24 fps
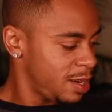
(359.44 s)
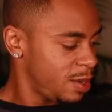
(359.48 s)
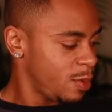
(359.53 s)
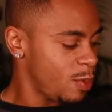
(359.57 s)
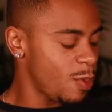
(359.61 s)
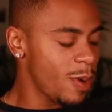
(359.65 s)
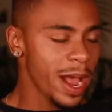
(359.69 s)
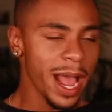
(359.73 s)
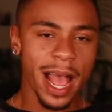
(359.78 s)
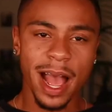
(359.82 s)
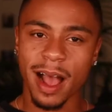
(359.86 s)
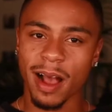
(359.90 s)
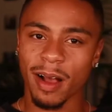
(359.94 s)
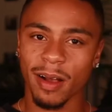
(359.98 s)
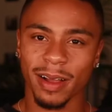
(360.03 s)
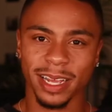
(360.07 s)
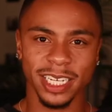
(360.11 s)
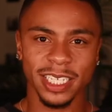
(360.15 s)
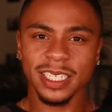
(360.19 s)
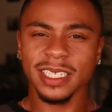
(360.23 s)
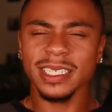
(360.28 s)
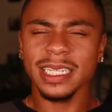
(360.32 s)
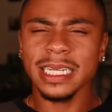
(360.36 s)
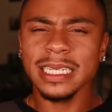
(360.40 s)
wow. I
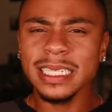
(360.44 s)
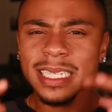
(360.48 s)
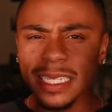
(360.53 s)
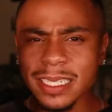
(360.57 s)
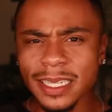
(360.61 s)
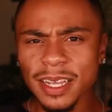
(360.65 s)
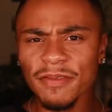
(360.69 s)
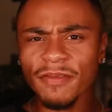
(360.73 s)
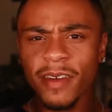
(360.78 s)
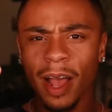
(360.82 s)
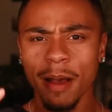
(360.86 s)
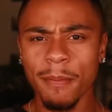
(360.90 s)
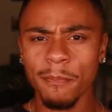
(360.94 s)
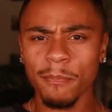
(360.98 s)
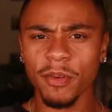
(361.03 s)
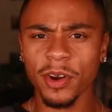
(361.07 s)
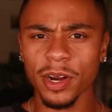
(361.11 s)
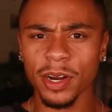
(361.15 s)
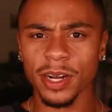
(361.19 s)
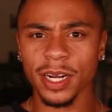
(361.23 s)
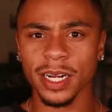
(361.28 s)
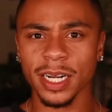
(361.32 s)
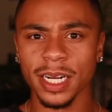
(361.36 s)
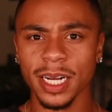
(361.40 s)
just, a sense of
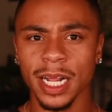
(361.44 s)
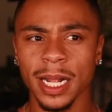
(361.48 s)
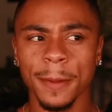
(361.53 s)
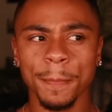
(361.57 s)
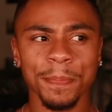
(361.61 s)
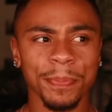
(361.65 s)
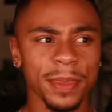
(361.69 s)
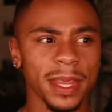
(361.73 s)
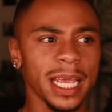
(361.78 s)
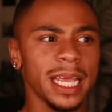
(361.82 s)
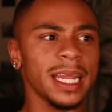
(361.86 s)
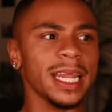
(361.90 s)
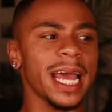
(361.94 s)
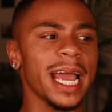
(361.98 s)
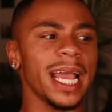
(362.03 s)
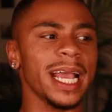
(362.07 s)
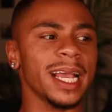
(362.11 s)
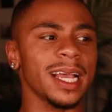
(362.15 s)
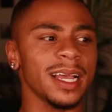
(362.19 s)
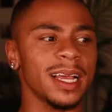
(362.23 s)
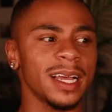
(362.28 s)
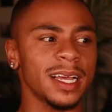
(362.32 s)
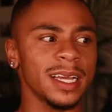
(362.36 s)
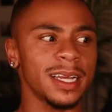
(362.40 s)
comfort. And like,
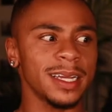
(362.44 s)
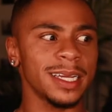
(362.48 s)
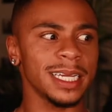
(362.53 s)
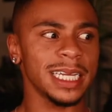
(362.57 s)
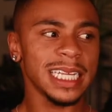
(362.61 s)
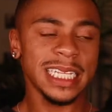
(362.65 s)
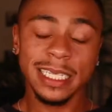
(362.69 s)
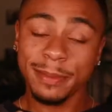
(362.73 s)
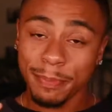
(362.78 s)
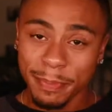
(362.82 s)
it's